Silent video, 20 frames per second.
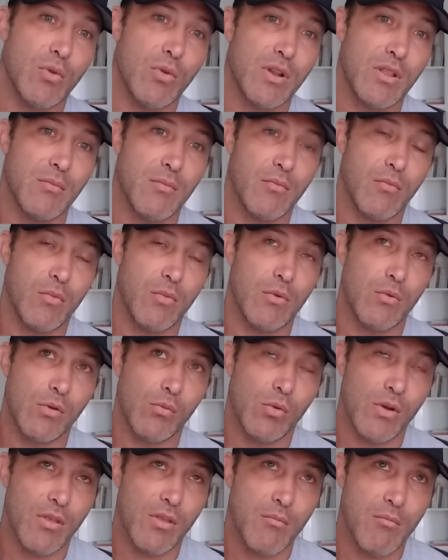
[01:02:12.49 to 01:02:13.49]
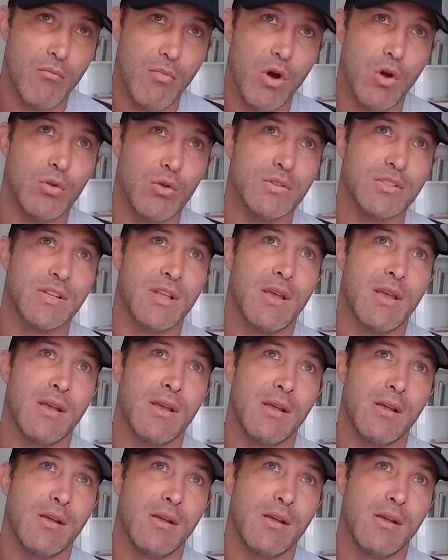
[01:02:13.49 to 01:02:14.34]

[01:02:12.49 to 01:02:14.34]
One of the most